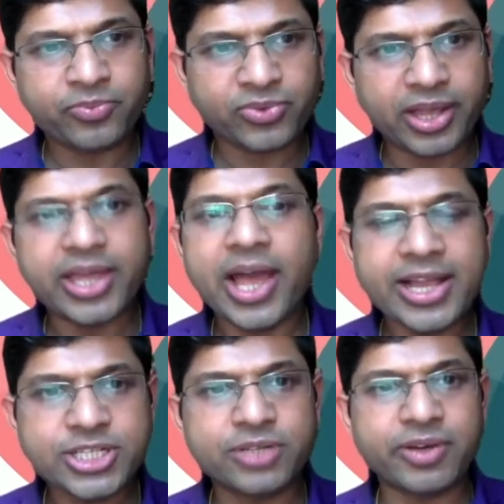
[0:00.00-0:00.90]

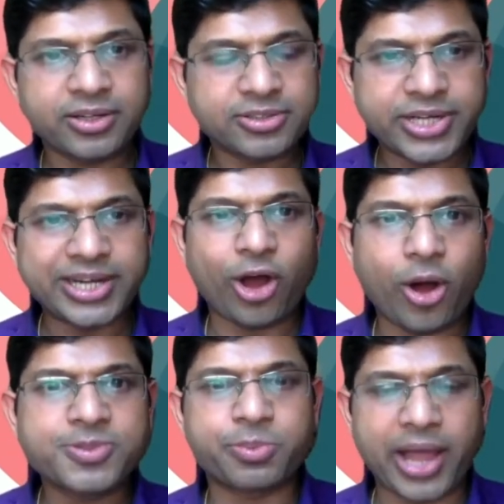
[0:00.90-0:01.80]
AI-driven data ops
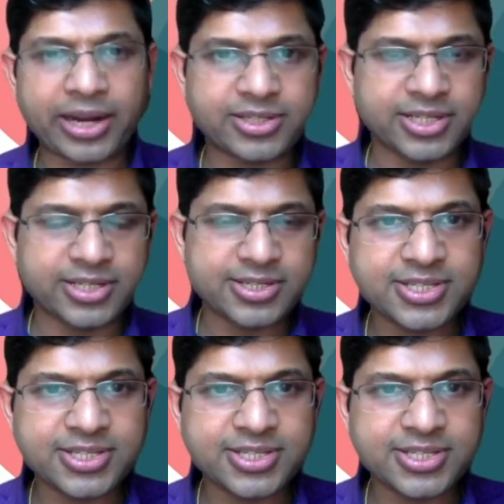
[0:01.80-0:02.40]
practice